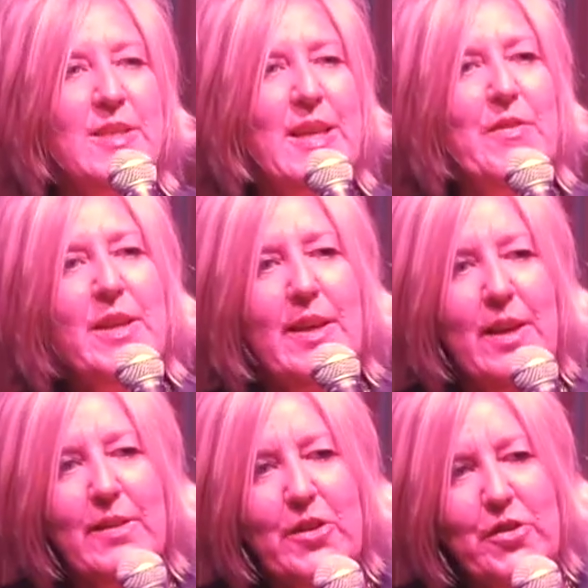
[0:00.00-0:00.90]

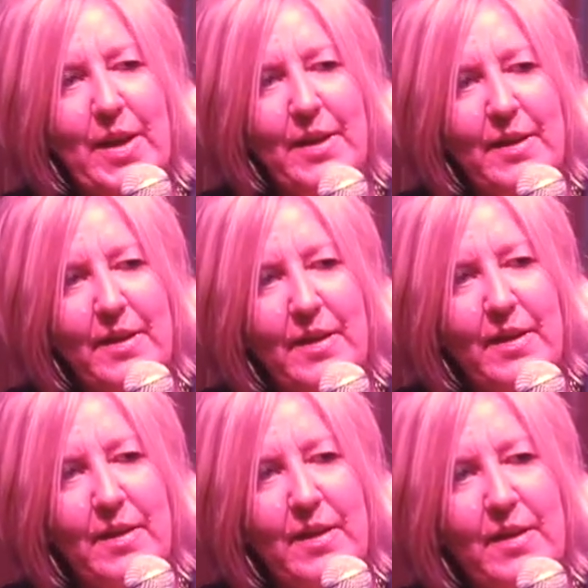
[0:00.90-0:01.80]
70, did you say?
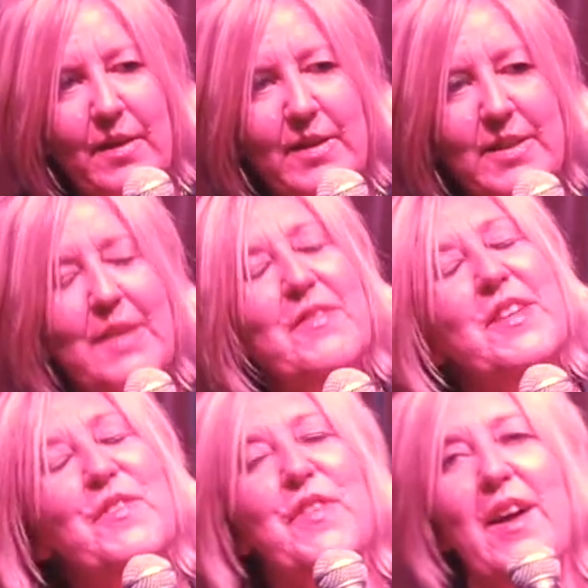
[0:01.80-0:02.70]
75.
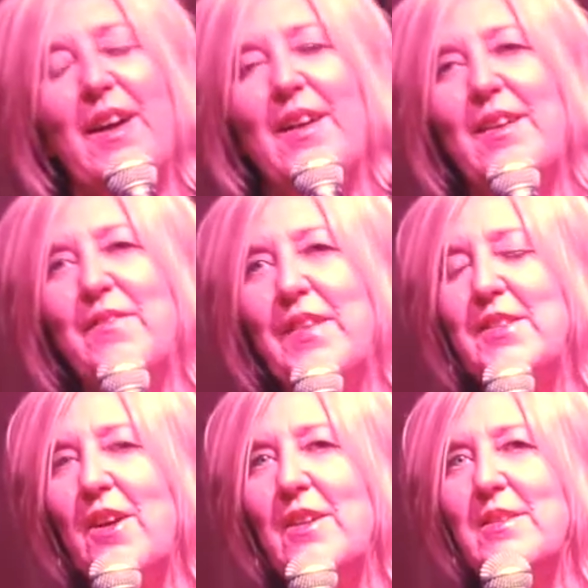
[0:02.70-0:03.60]
75.
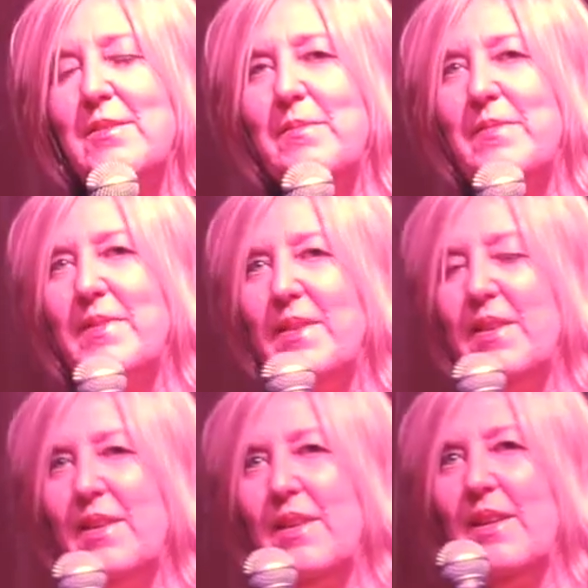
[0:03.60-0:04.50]
That's awesome.
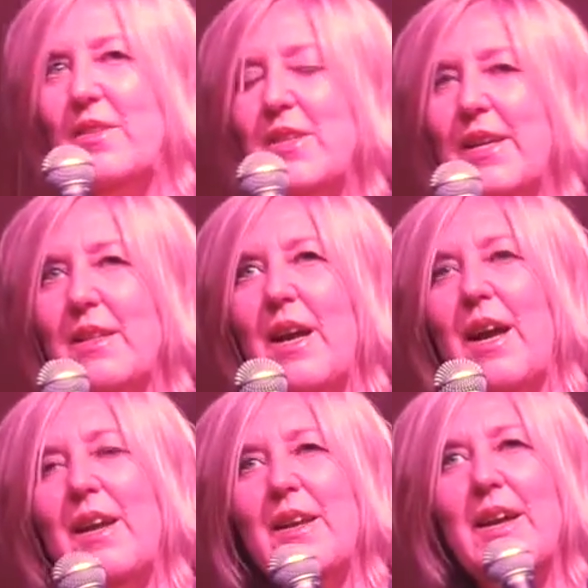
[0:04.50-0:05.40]
There's like a lot.
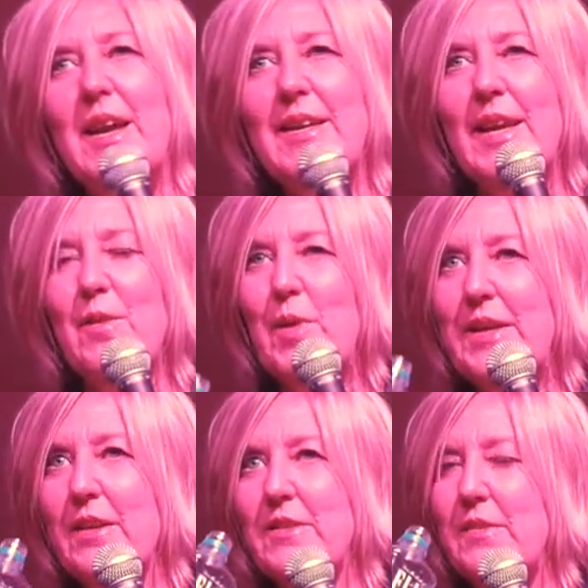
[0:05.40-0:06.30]
I, I, I can't
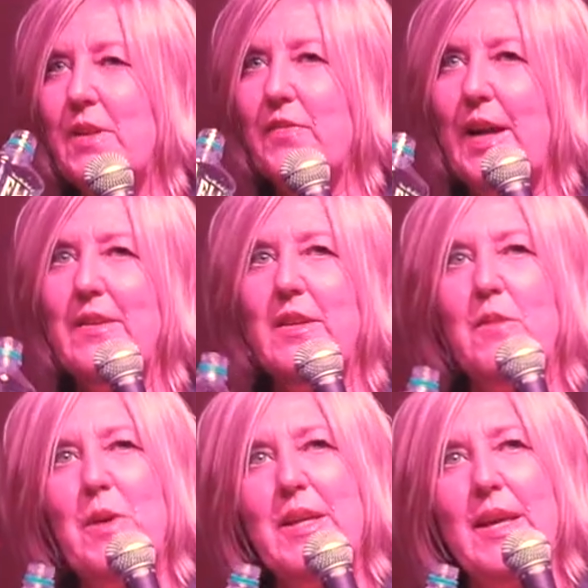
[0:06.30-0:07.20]
wait till 75.
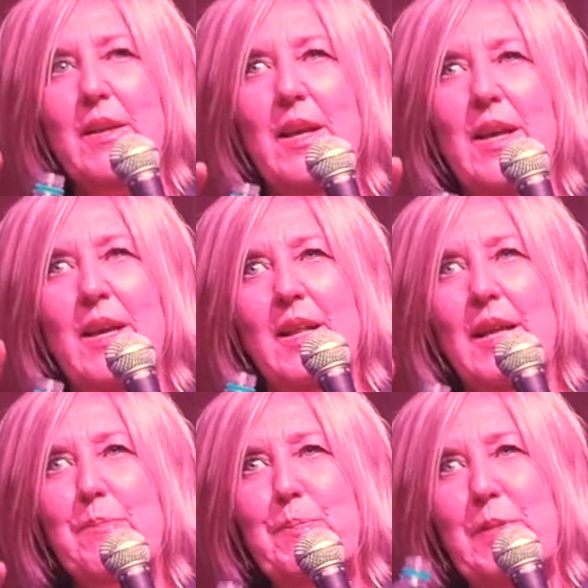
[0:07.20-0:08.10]
I want to get
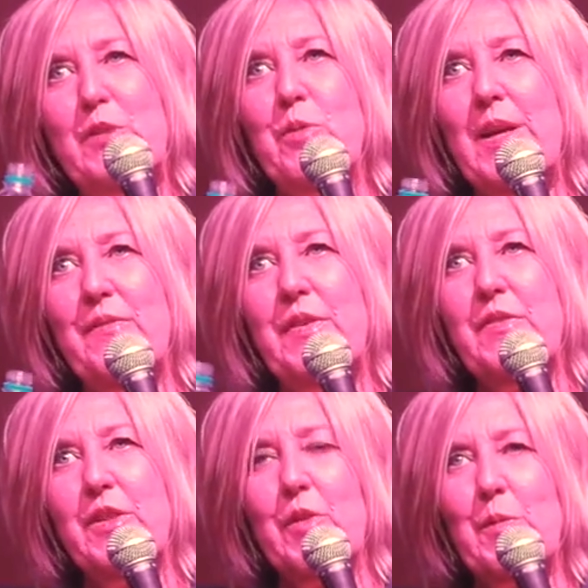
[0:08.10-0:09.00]
like between
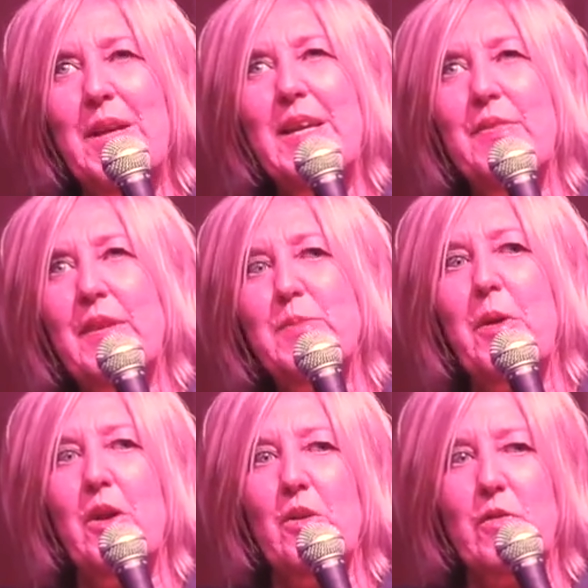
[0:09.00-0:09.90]
53. I want to get this
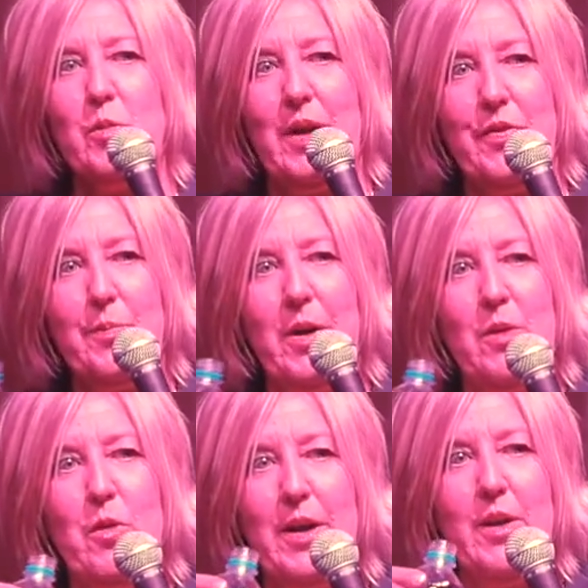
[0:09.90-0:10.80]
part over with, the
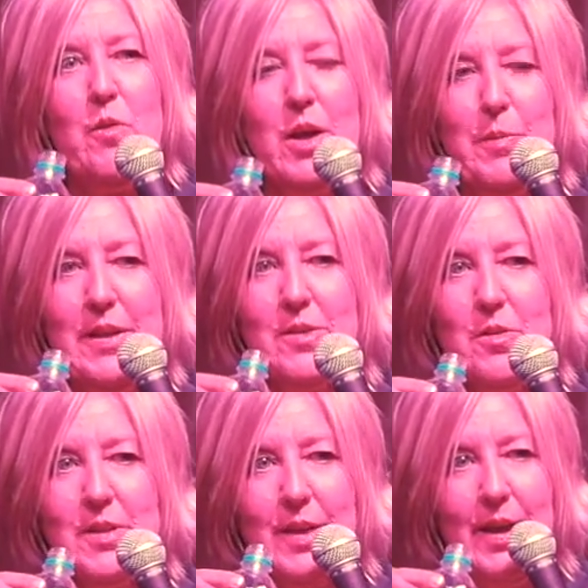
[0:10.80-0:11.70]
part where I don't want to be as
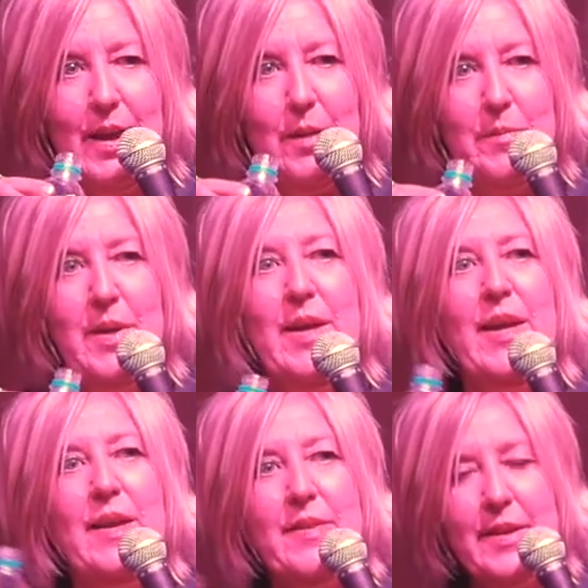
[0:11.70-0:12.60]
old as I am.
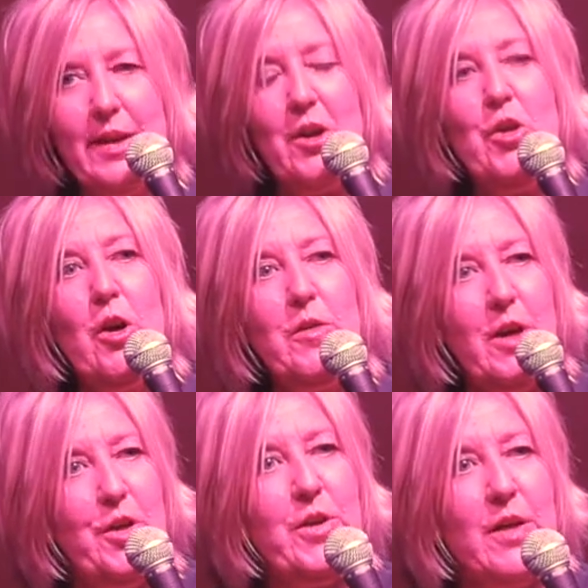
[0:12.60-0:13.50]
And then, are you are,
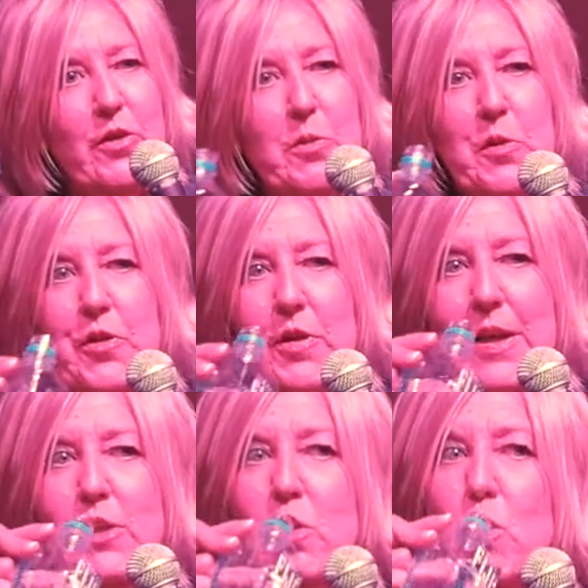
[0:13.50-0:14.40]
are you comfortable with your age?